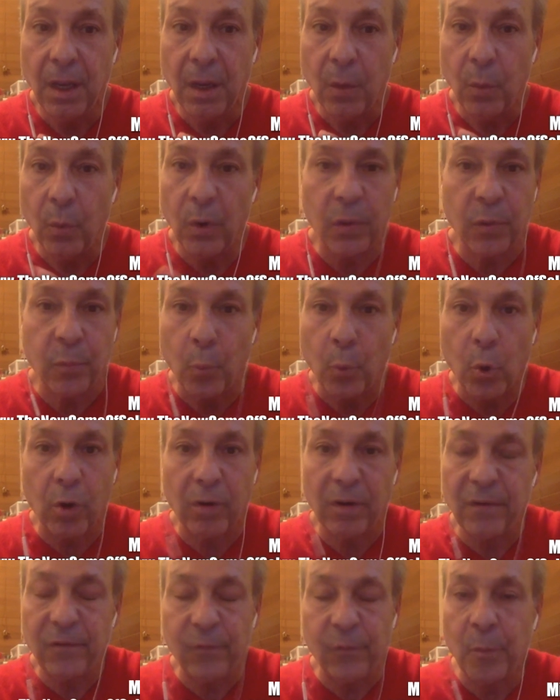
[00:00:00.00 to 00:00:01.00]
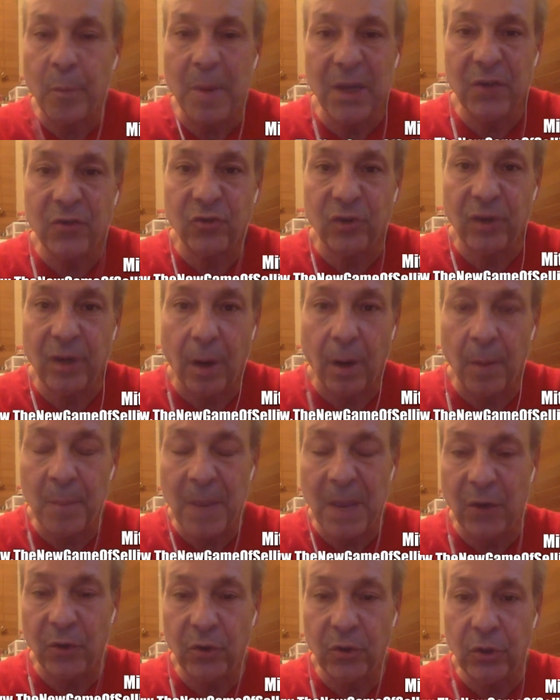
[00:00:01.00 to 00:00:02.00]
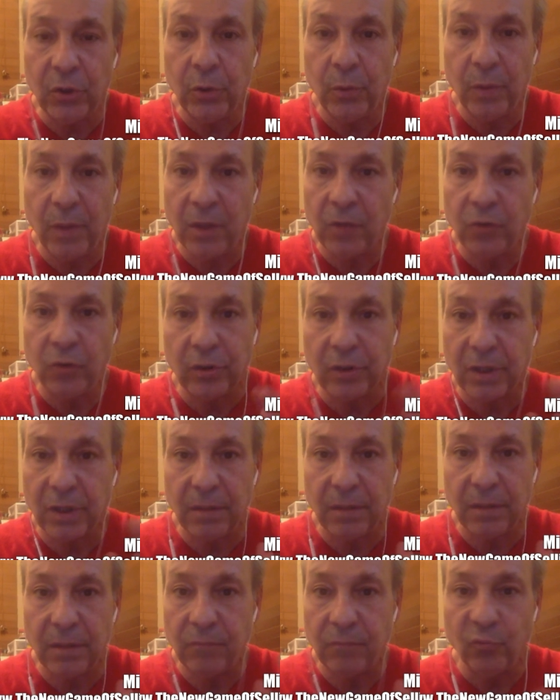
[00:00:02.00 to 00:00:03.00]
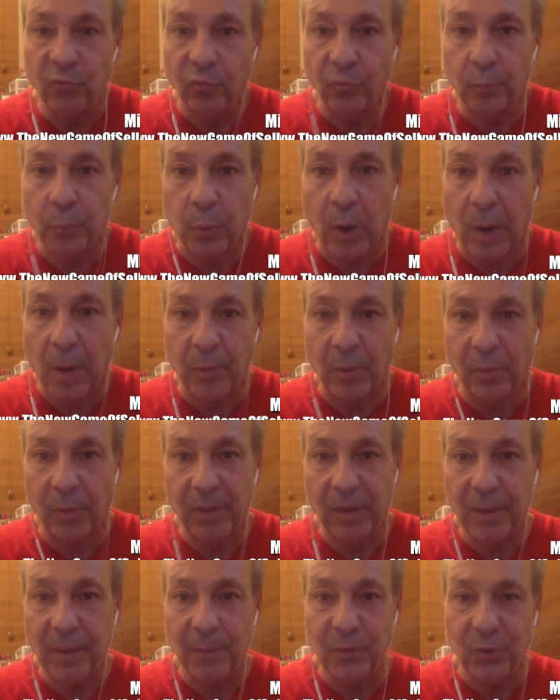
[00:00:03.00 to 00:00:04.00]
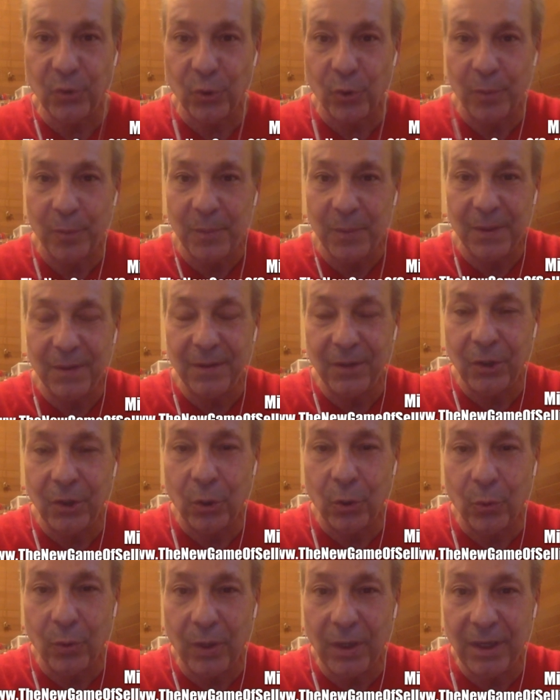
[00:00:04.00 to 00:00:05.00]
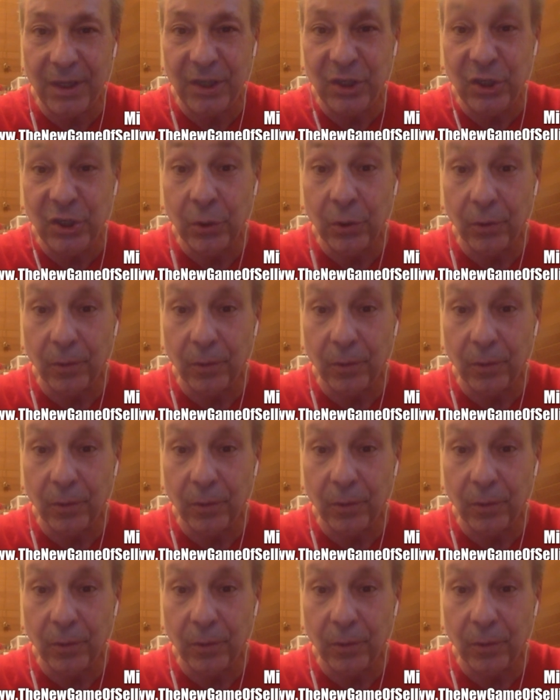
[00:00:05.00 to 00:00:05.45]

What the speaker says: with more information about you than you can probably absorb, in a year